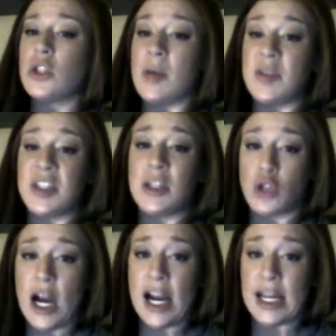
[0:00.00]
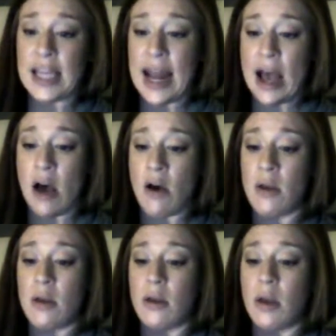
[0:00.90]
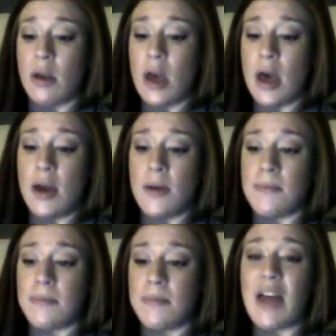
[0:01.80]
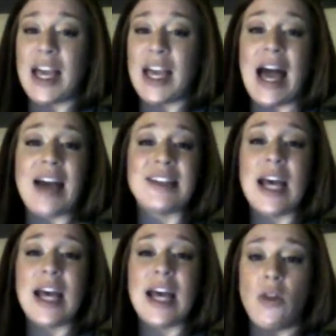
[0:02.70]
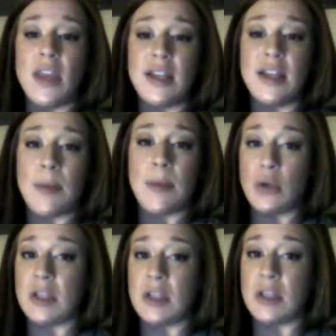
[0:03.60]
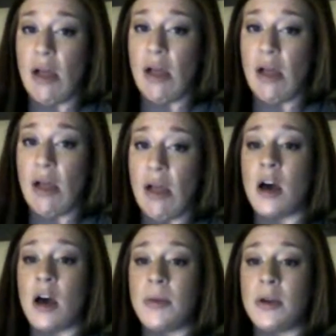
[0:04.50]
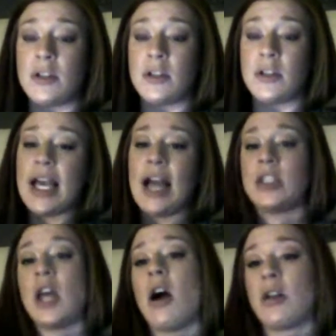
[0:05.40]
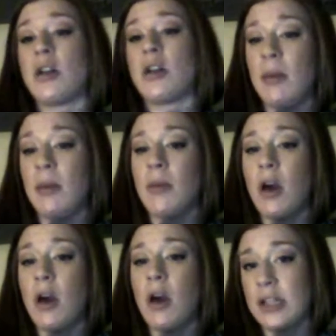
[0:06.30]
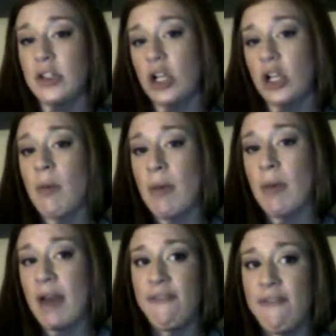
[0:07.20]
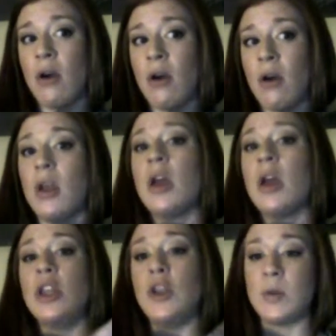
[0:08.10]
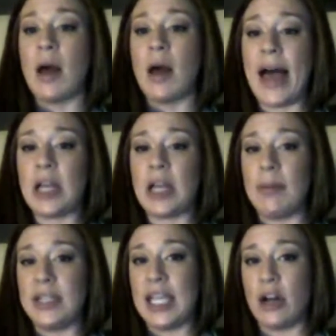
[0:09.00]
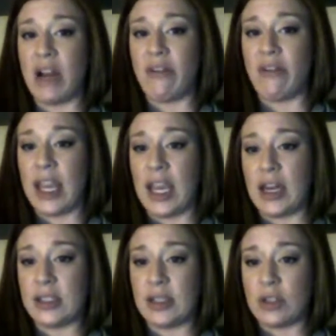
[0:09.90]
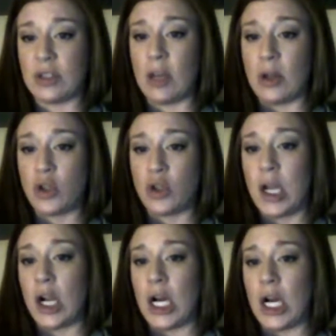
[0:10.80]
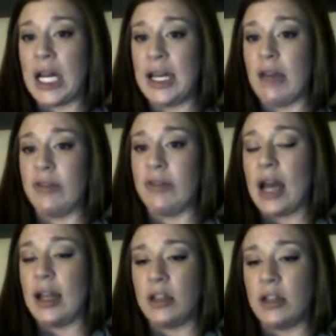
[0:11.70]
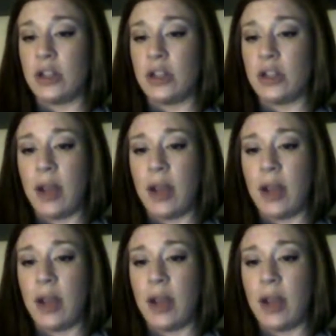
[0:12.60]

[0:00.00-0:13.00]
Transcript: So I'm still trying that out. But like I set all these up using my laptop. So like I'd talk to them on Instagram on my phone, use my laptop to enter everything in because it was so much quicker and I didn't have to get out of Instagram.